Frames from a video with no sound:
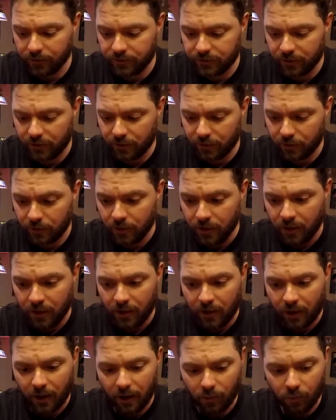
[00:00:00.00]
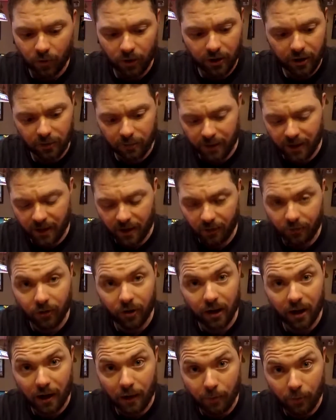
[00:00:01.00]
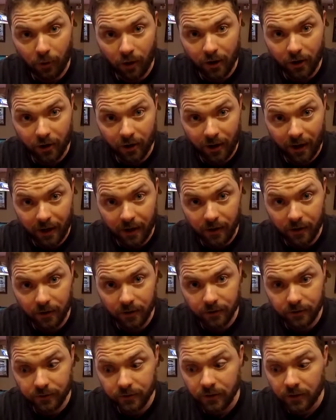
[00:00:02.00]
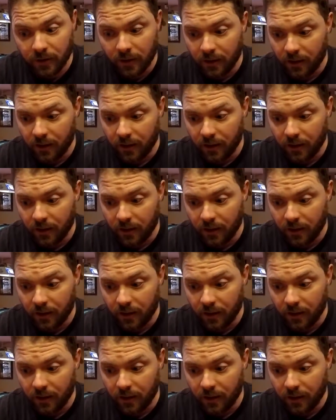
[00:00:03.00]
So we're going to be covering a couple hundred acres.